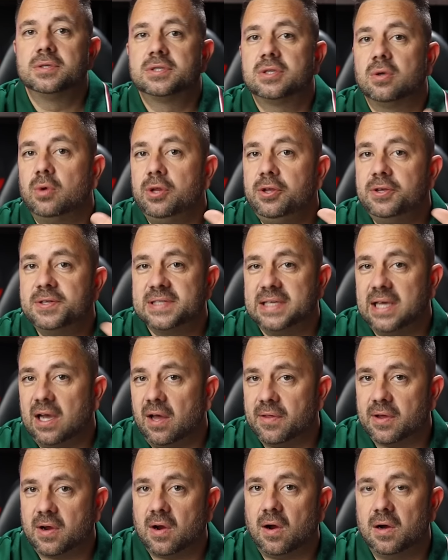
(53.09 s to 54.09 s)
So when you see
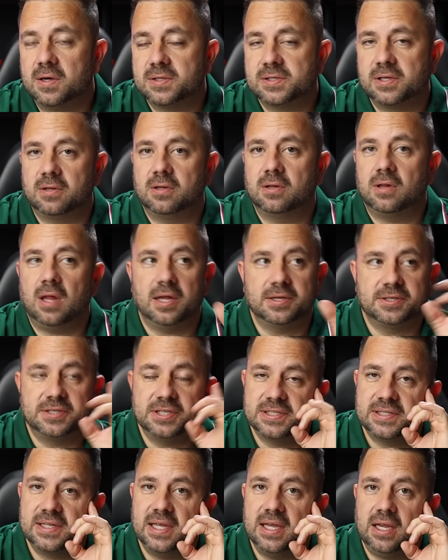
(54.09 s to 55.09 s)
all the cars on their lot,
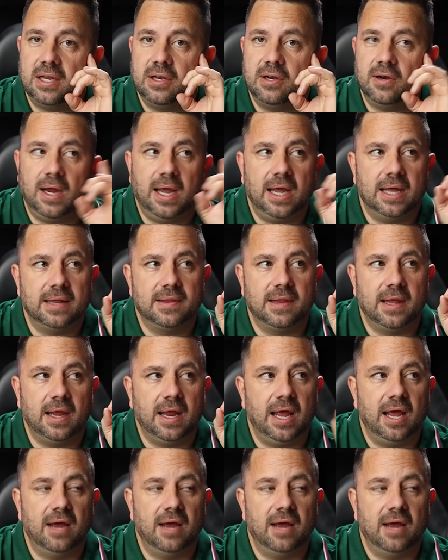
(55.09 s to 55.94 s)
just think in your head that